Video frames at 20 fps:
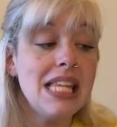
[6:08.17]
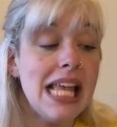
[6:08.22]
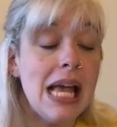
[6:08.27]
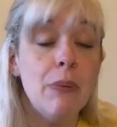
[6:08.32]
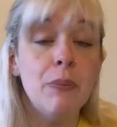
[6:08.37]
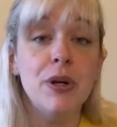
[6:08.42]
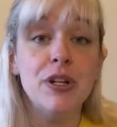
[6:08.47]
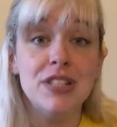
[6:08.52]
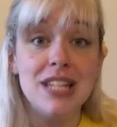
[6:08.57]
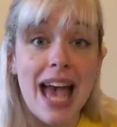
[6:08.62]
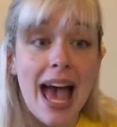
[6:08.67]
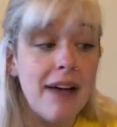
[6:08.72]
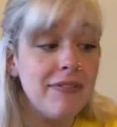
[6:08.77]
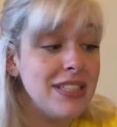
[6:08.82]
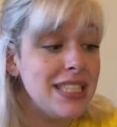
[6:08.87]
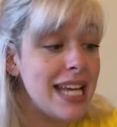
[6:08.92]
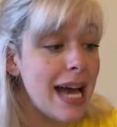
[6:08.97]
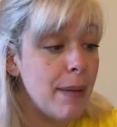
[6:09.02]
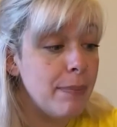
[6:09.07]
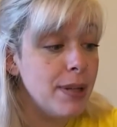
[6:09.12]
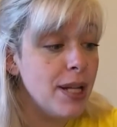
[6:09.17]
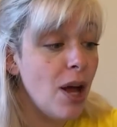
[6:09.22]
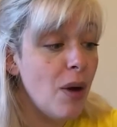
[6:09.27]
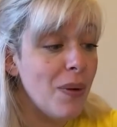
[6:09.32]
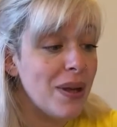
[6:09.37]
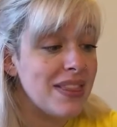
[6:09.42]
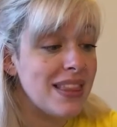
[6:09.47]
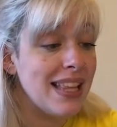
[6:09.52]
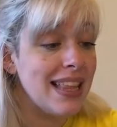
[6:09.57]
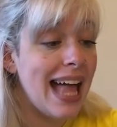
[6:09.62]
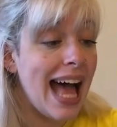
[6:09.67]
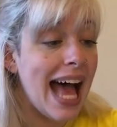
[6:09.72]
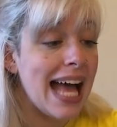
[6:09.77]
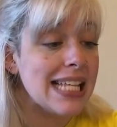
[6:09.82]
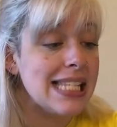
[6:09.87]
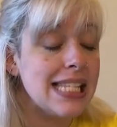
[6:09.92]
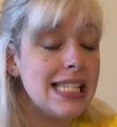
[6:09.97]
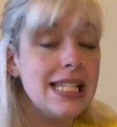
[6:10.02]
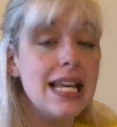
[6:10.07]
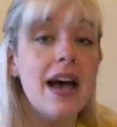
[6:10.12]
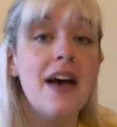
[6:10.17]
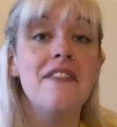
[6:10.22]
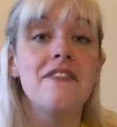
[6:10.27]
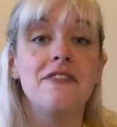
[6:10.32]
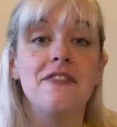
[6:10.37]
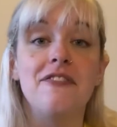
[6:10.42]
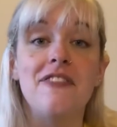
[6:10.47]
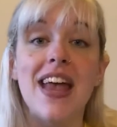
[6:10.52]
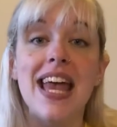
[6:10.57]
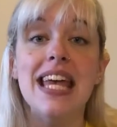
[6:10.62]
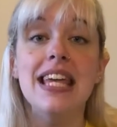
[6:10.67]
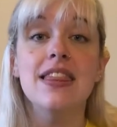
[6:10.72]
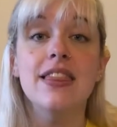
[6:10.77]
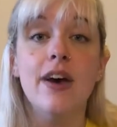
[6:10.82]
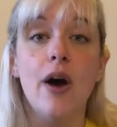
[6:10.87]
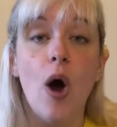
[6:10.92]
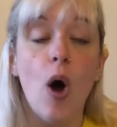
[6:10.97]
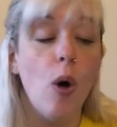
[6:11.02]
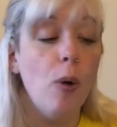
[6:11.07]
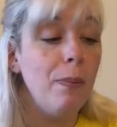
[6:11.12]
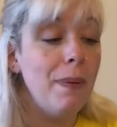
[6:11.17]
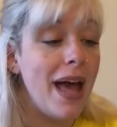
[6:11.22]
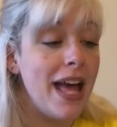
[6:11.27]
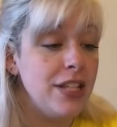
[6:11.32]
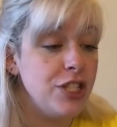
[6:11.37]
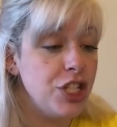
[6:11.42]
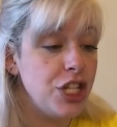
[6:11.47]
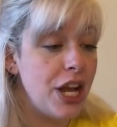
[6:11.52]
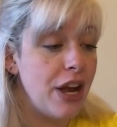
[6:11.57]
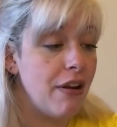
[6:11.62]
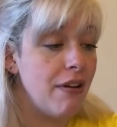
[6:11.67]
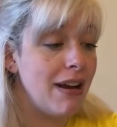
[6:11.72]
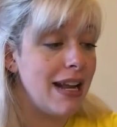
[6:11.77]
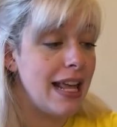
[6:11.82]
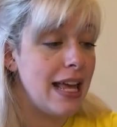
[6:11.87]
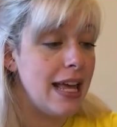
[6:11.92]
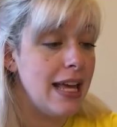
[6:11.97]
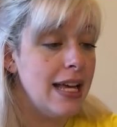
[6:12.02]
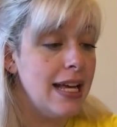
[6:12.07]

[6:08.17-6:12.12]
And we're to have a tableau at the last, Faith, Hope, and Charity.